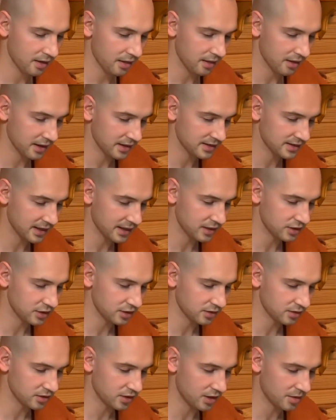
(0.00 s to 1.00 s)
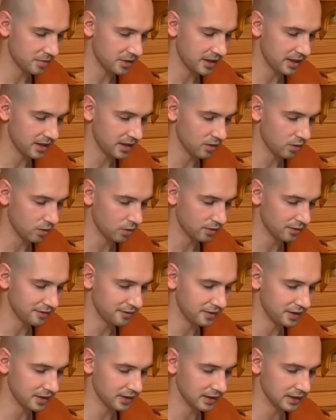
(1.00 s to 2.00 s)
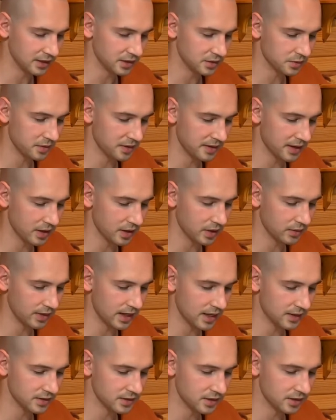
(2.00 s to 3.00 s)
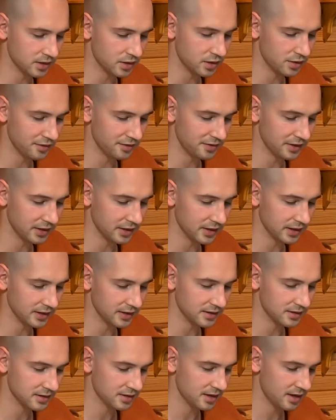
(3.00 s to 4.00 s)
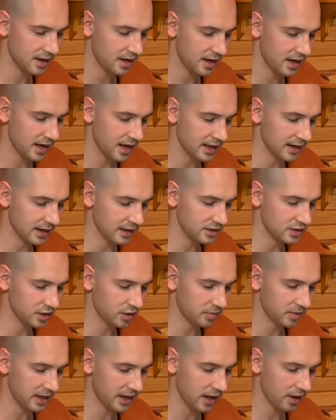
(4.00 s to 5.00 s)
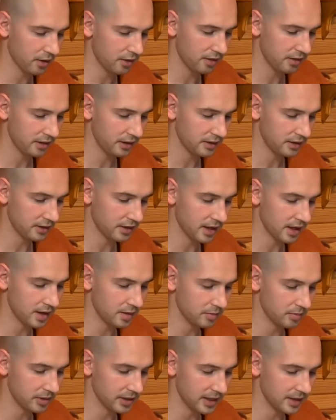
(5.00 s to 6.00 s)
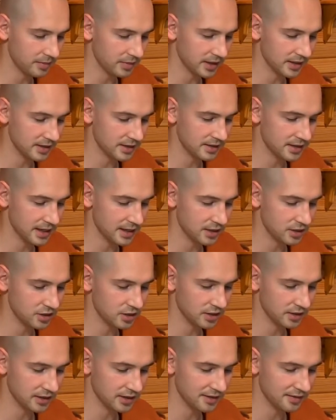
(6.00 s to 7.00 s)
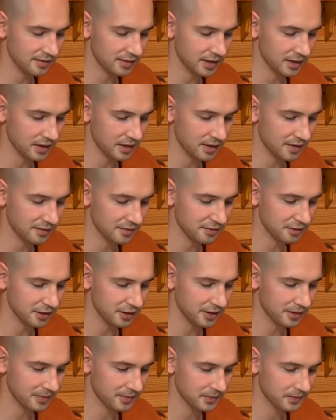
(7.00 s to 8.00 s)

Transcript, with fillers: thus I shall terminate old feelings without arousing new feelings, and I shall be healthy and blameless and shall live in comfort.